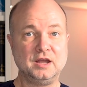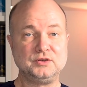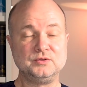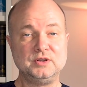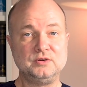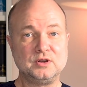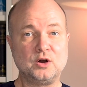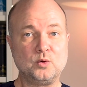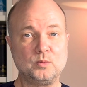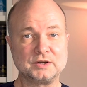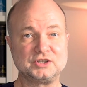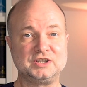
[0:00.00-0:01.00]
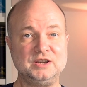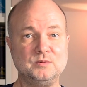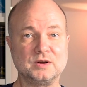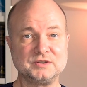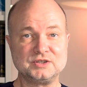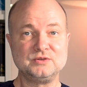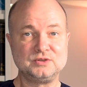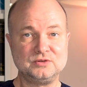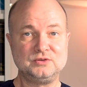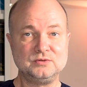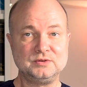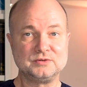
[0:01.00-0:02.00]
Do you know what she wants you
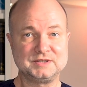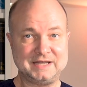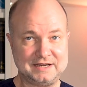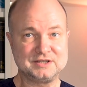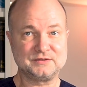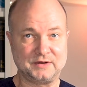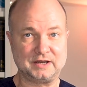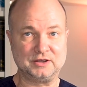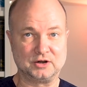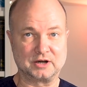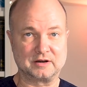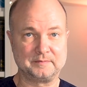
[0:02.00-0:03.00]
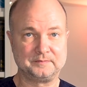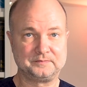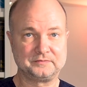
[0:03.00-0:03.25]
to do to satisfy her?